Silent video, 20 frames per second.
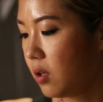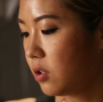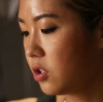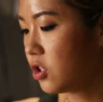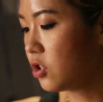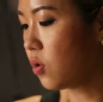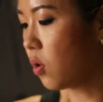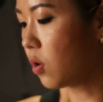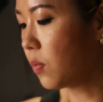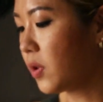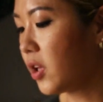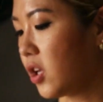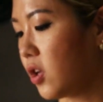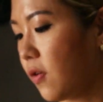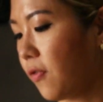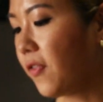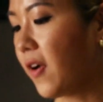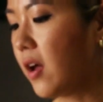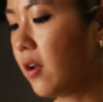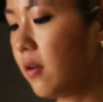which normally
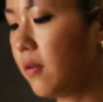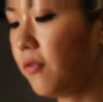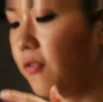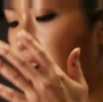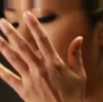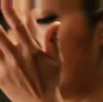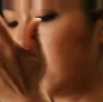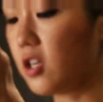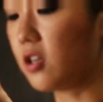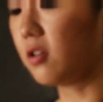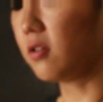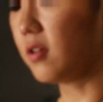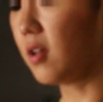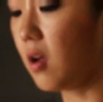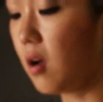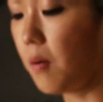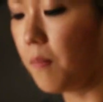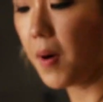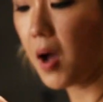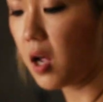you find on
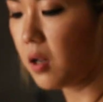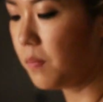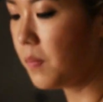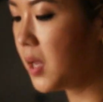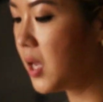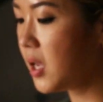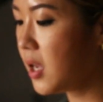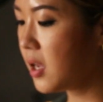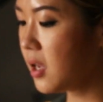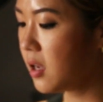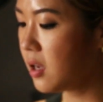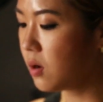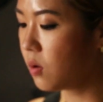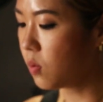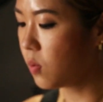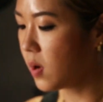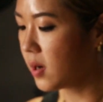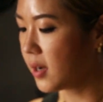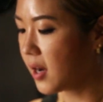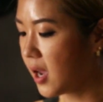a banh mi
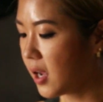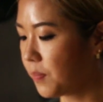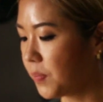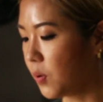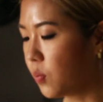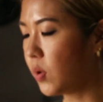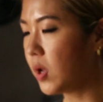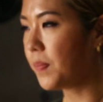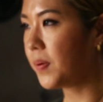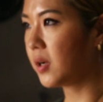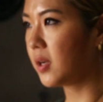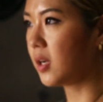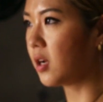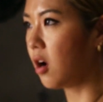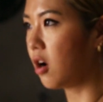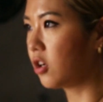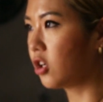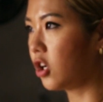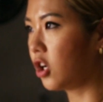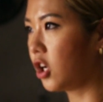or whatnot, but we put it
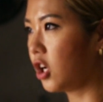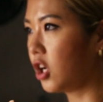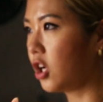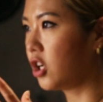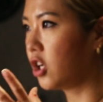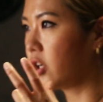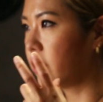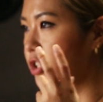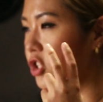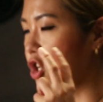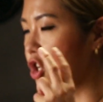on our